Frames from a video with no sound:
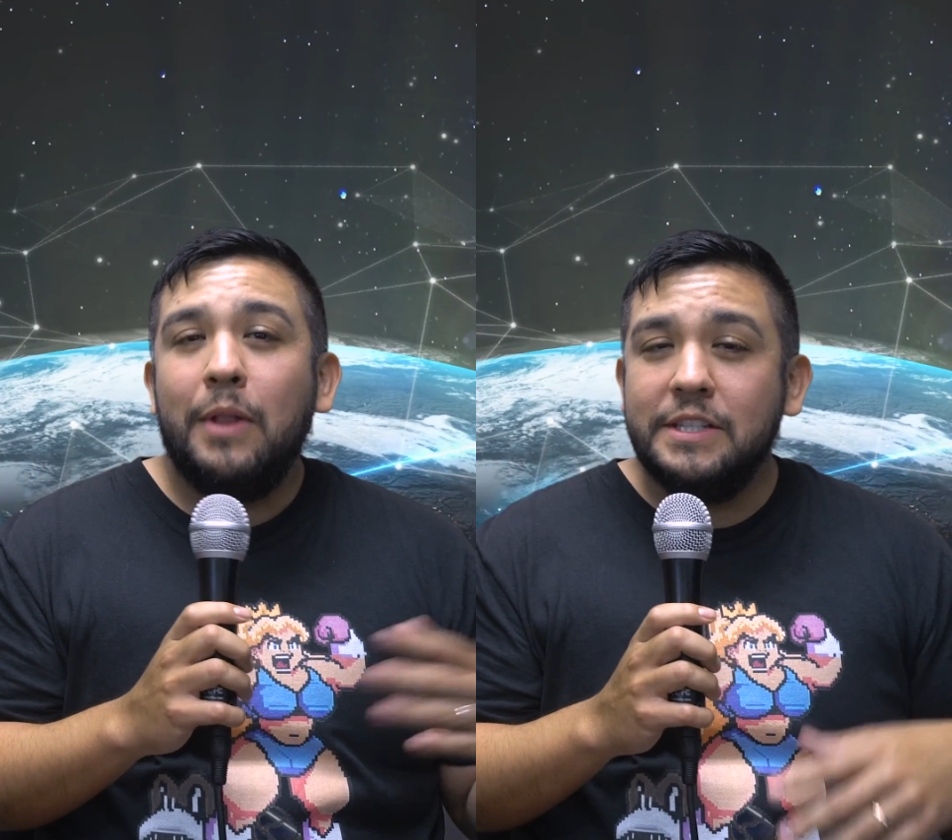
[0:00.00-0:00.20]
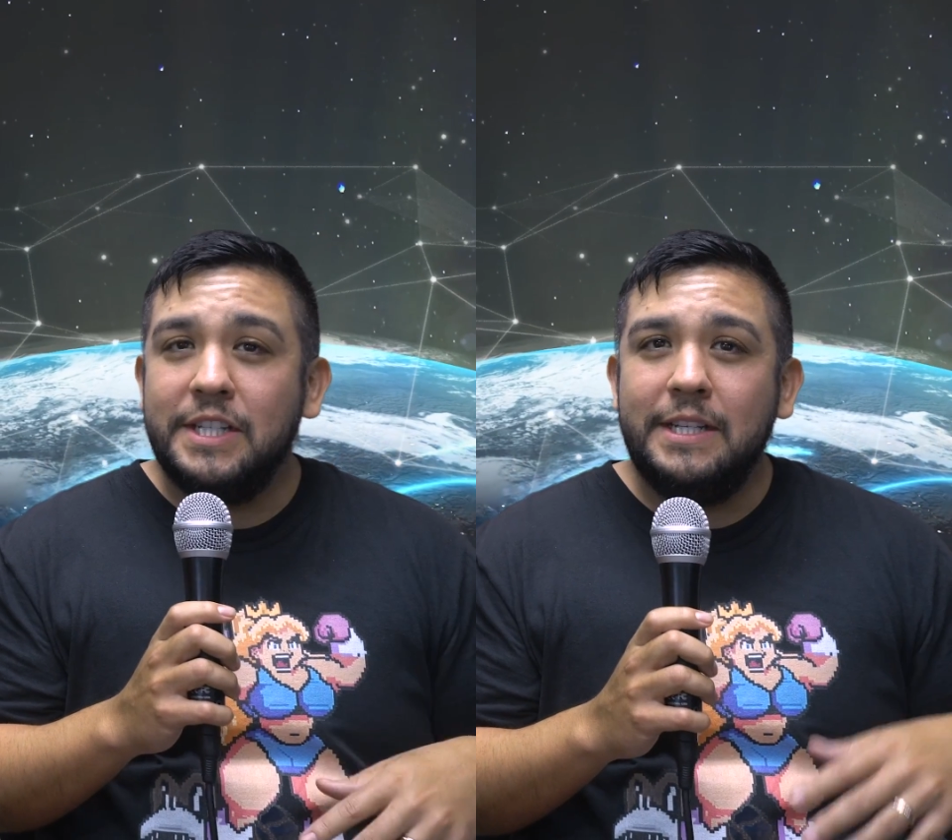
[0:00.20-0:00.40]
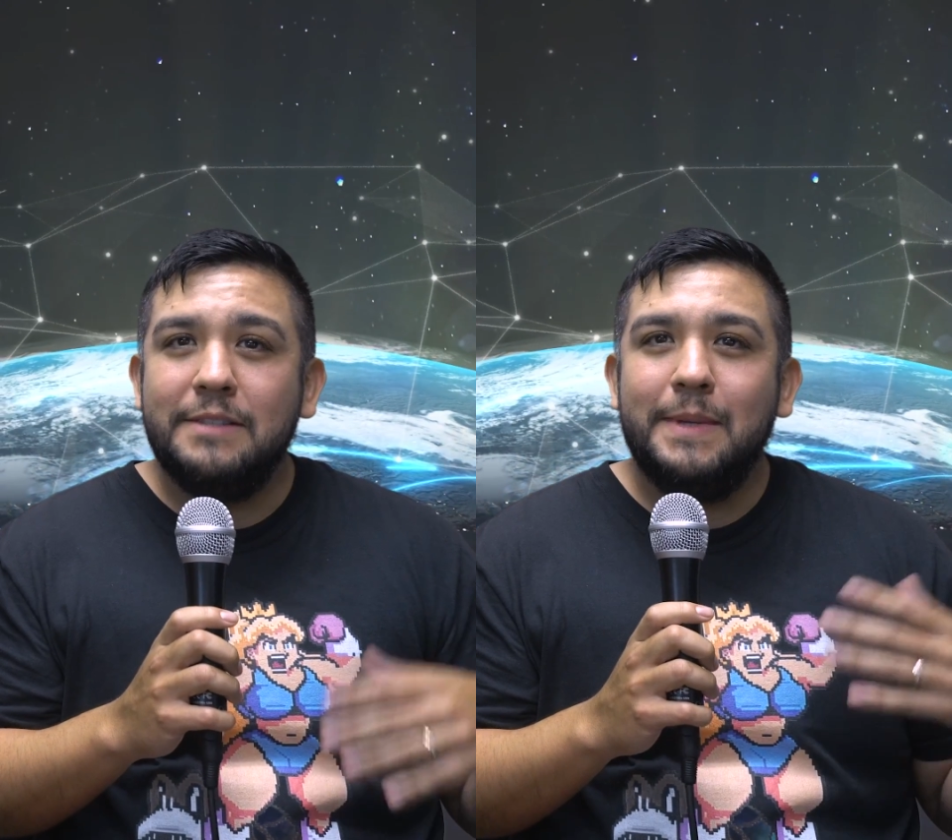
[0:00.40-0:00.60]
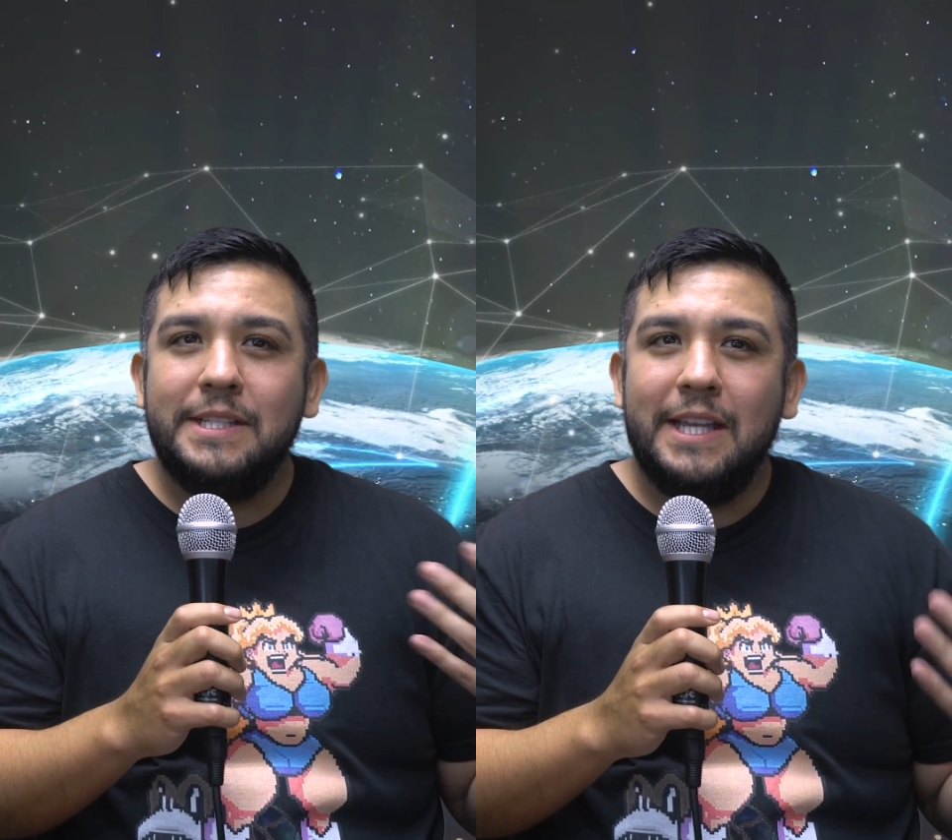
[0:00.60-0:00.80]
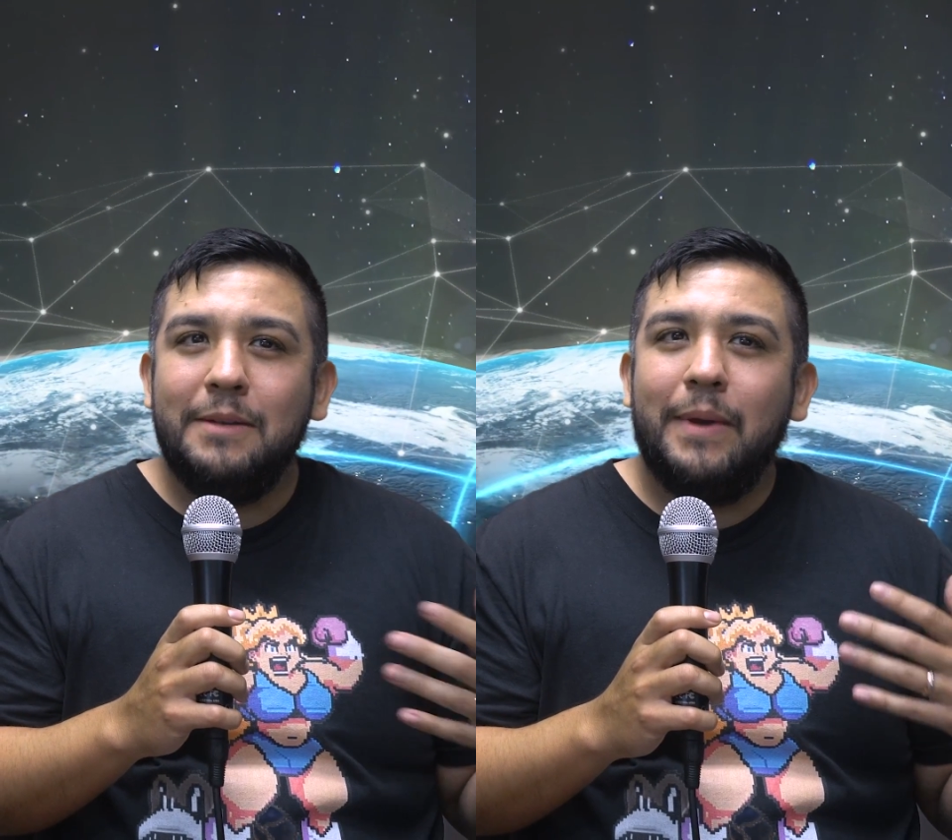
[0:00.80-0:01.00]
blockchain is
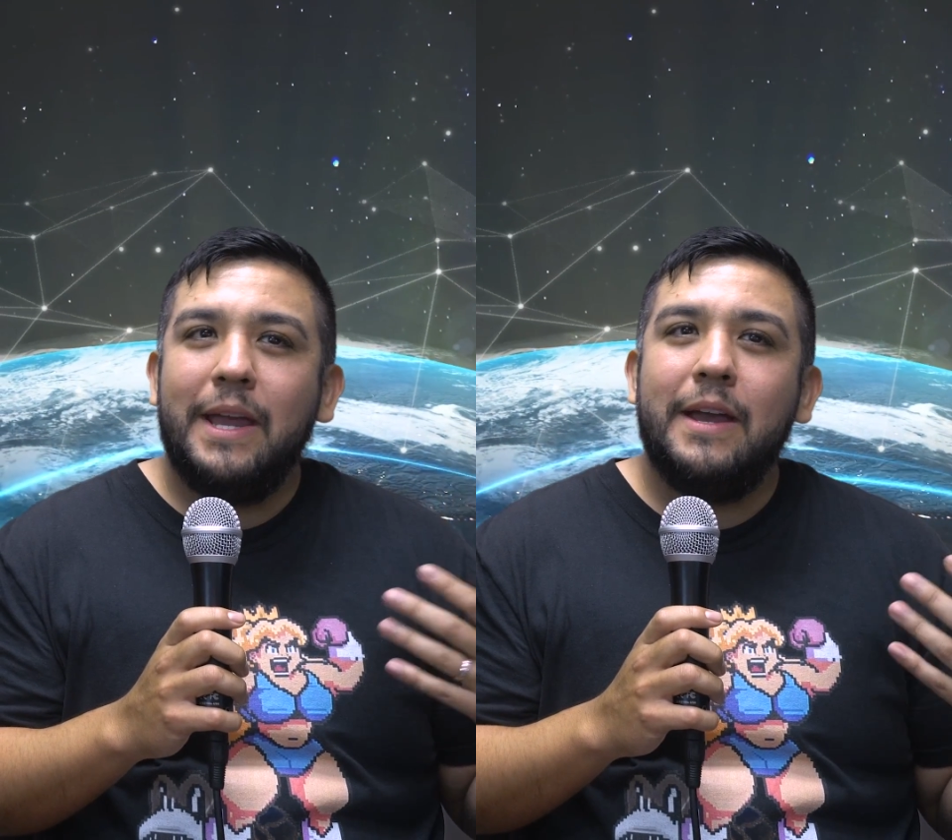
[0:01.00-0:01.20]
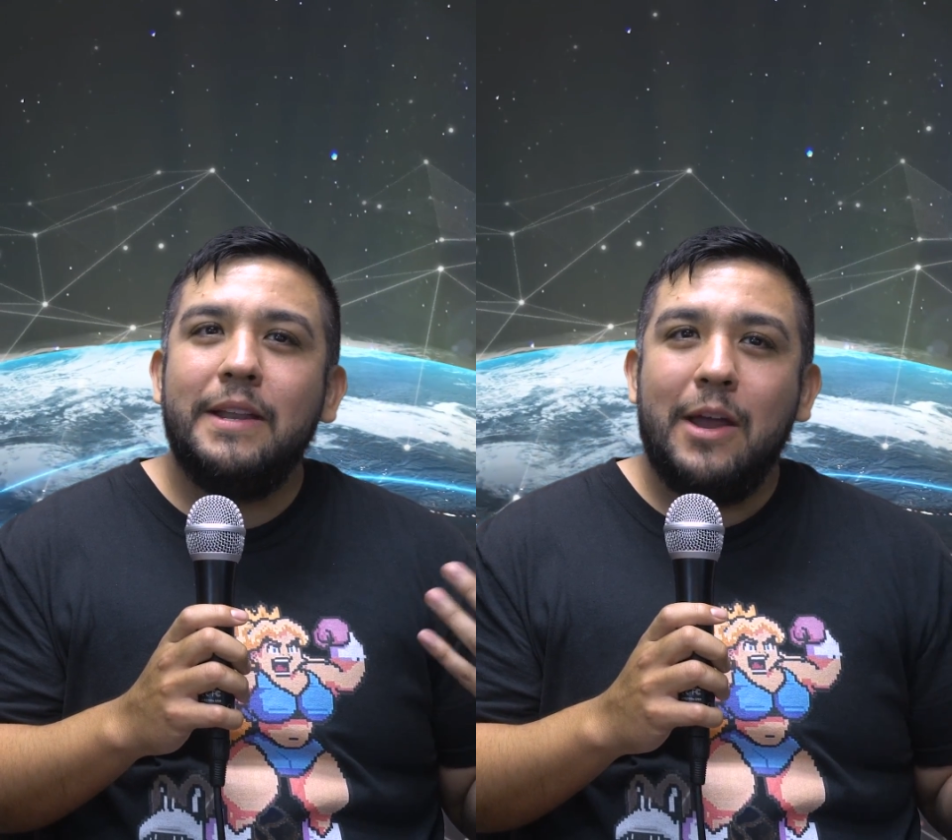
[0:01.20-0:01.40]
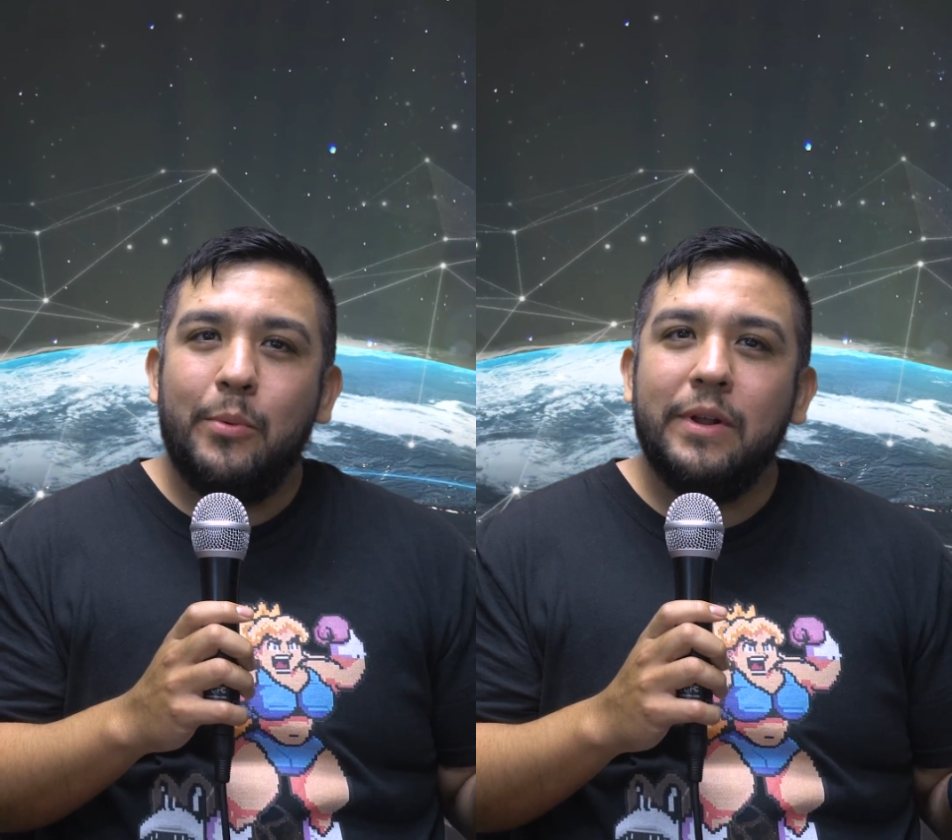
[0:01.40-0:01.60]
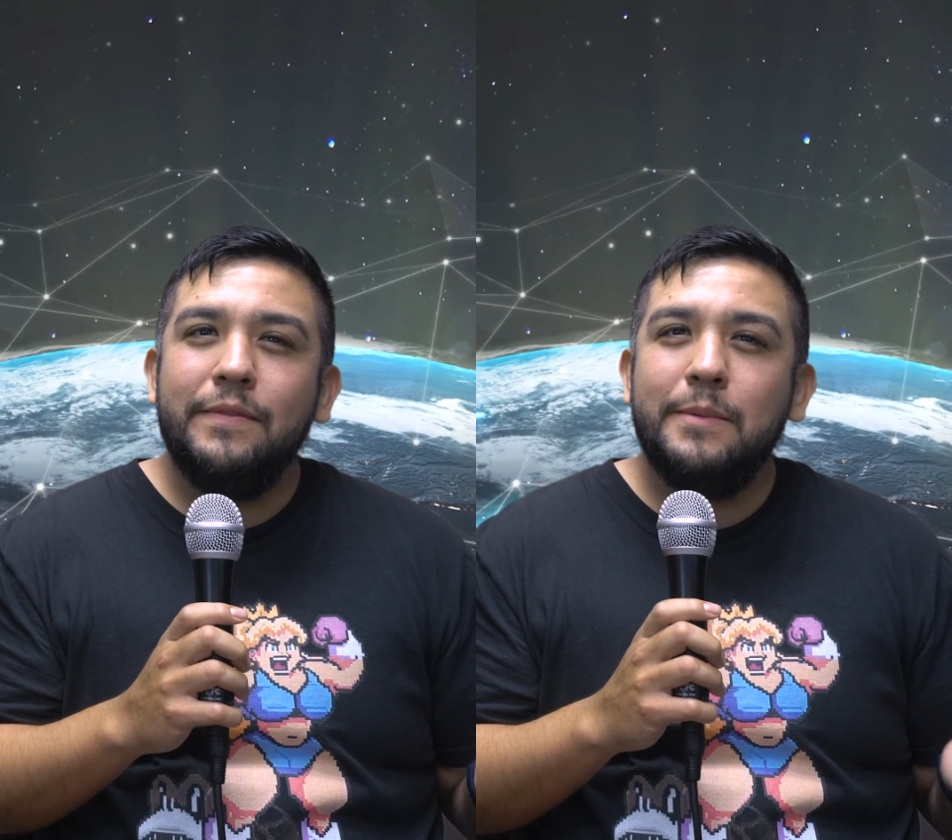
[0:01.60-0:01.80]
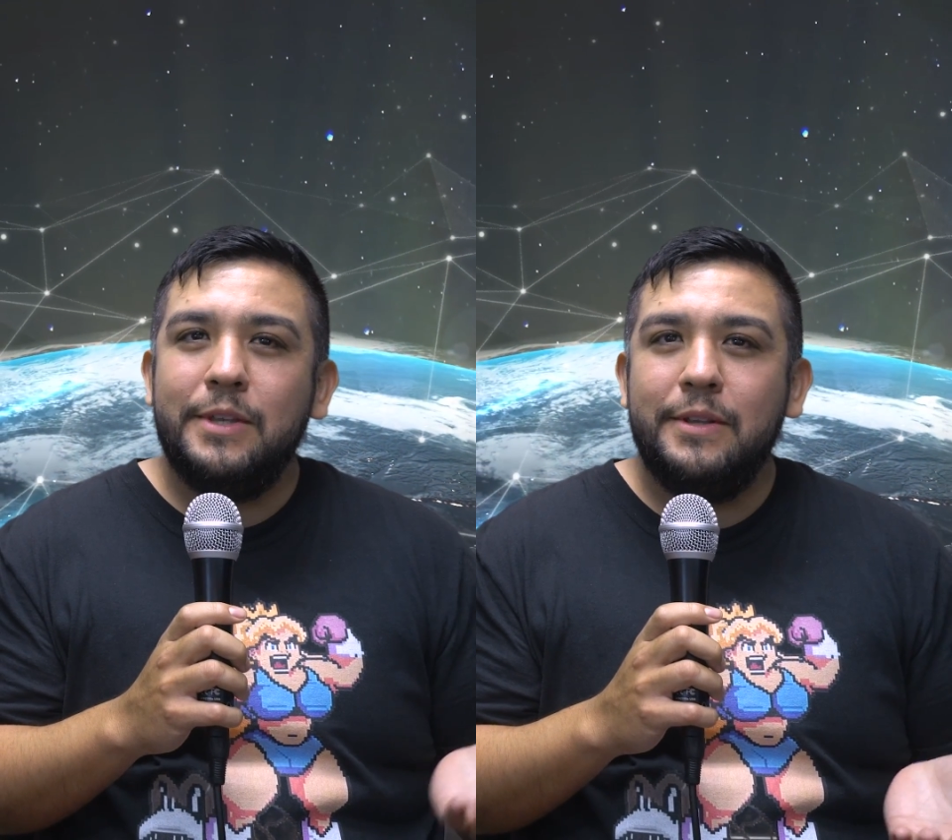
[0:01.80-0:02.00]
maintained by a network
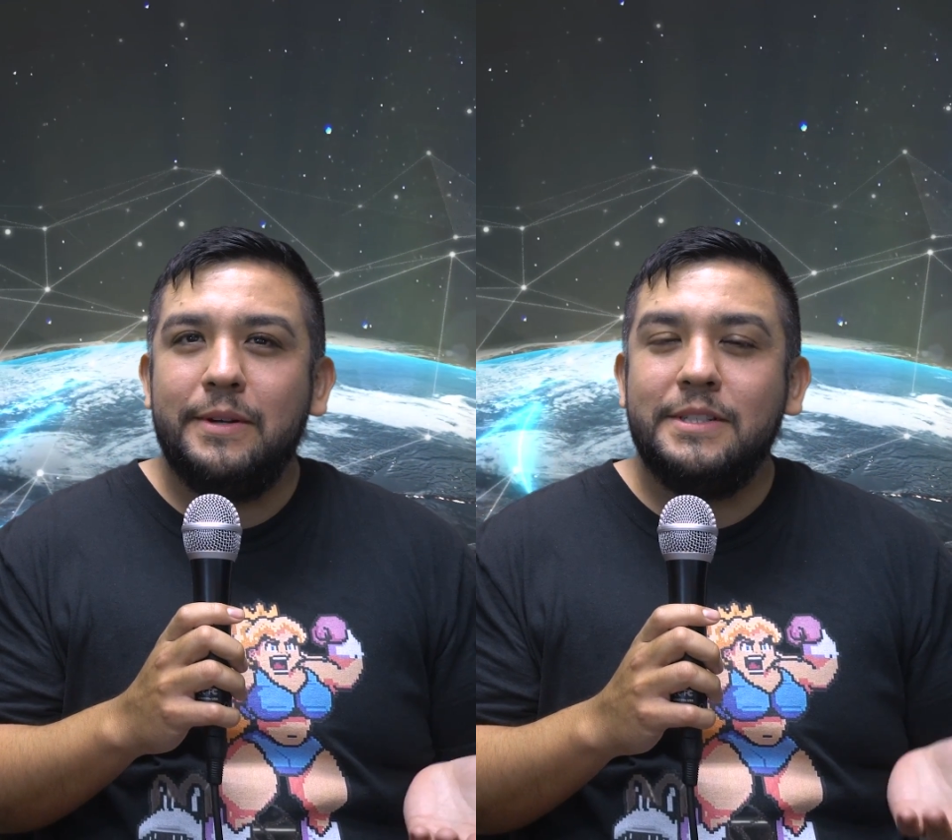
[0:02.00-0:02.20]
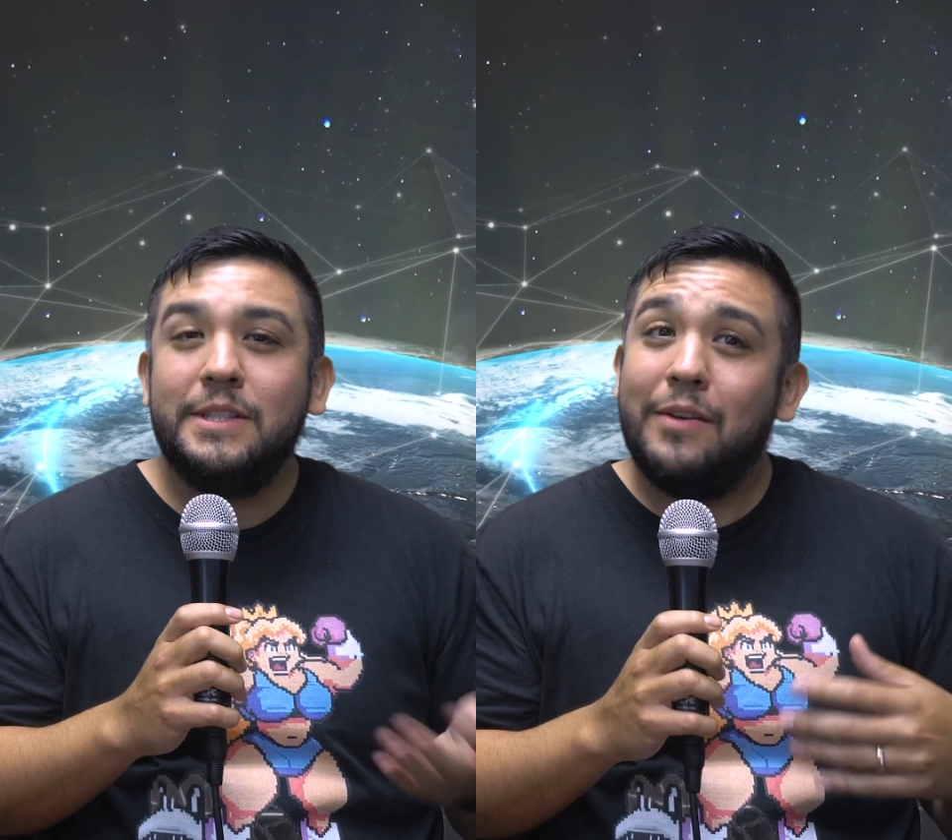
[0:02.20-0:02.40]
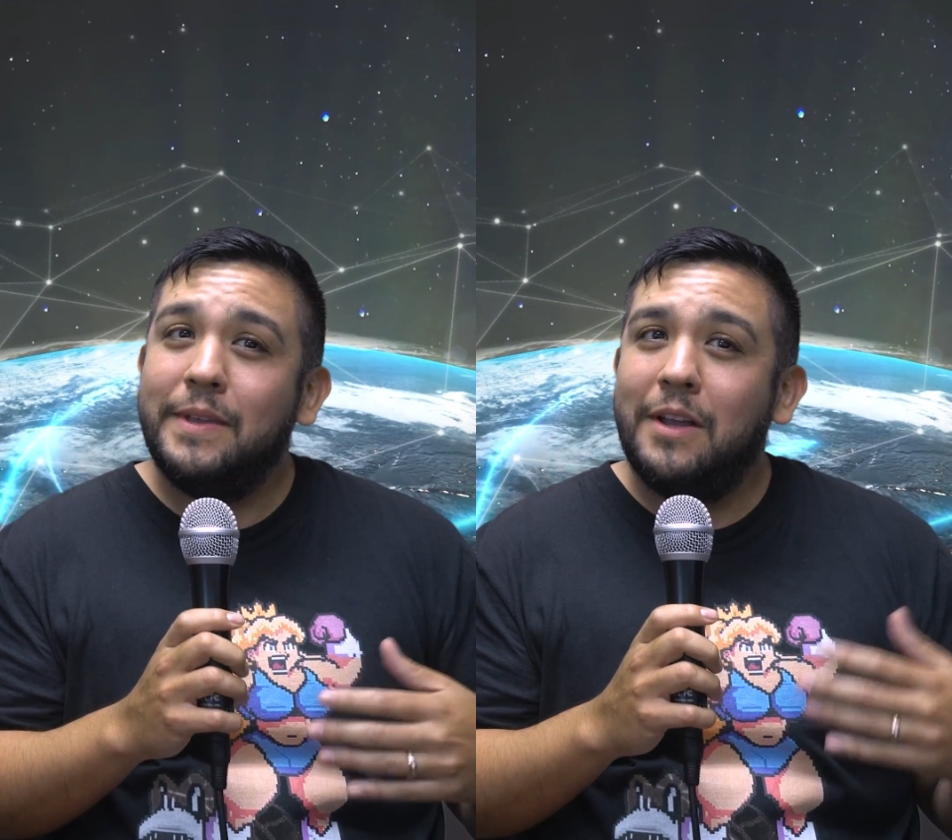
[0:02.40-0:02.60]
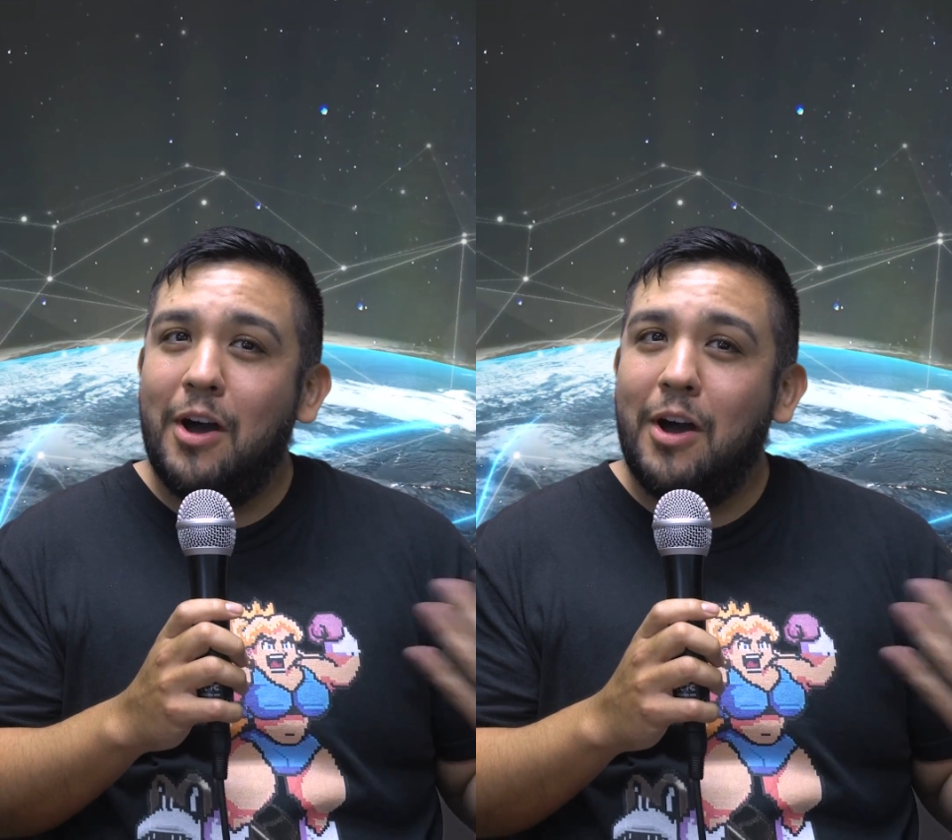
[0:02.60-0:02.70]
of computers solving